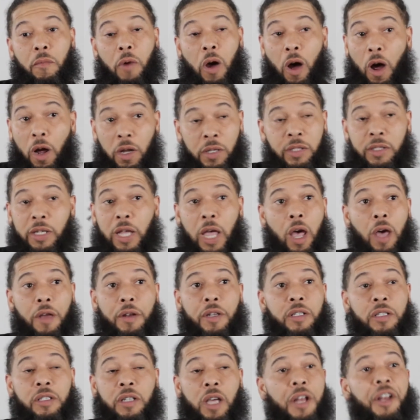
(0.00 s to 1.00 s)
our sound
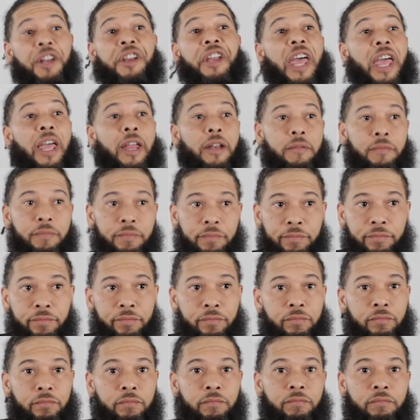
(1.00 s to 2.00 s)
is none of that.
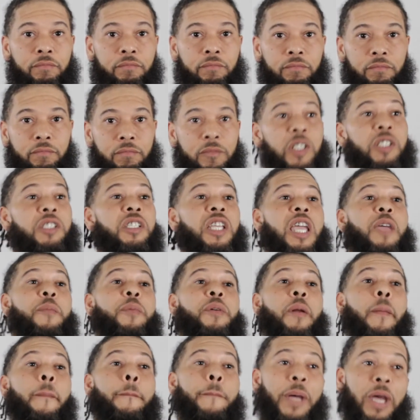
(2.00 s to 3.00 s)
Let's keep
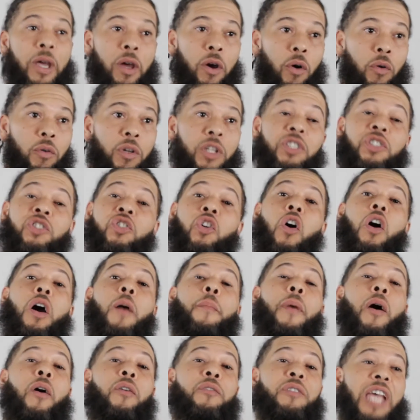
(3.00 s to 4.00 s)
it a bill. Let's talk
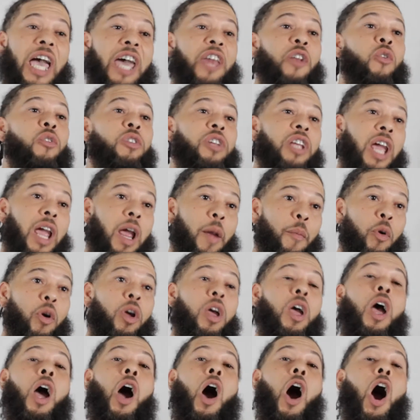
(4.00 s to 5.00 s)
about that on camera.
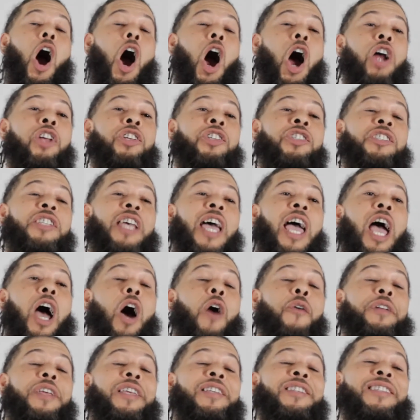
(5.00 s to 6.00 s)
Our
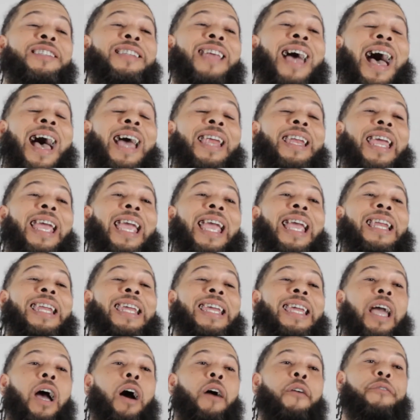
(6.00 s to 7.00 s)
sound is not
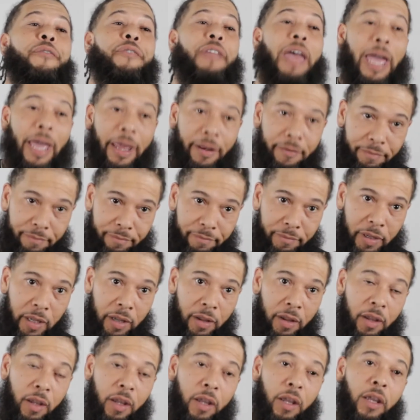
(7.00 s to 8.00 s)
any of that.
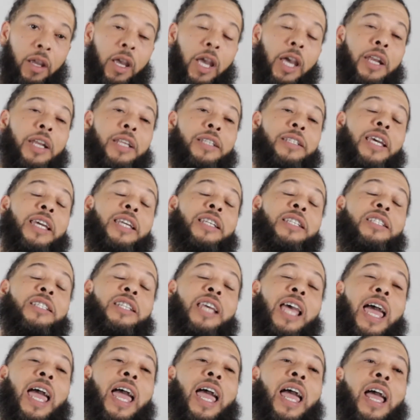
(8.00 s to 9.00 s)
It is a
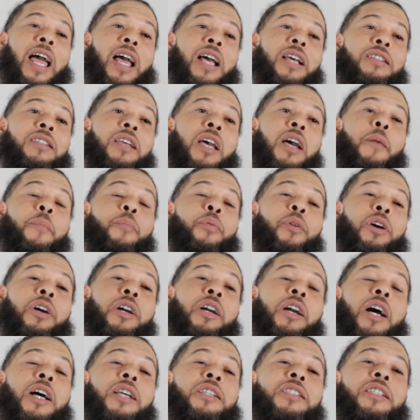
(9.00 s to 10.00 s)
jazz,
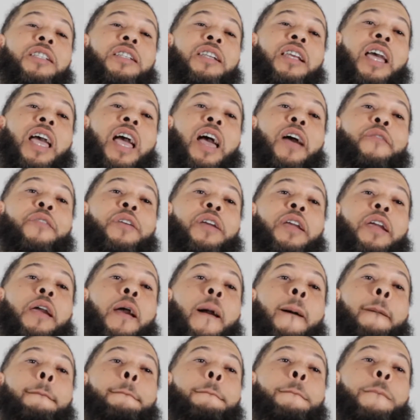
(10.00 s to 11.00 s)
percussion heavy,
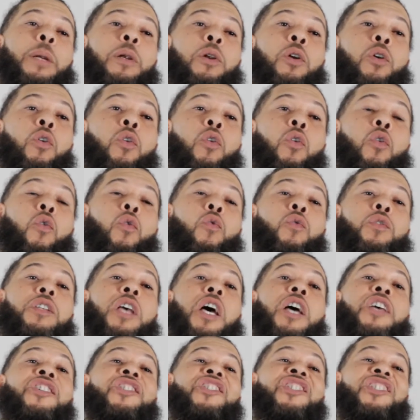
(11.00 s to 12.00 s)

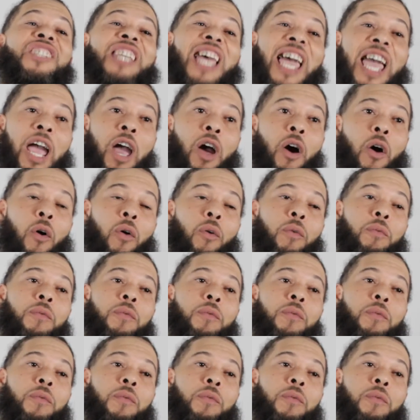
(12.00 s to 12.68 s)
blues sound.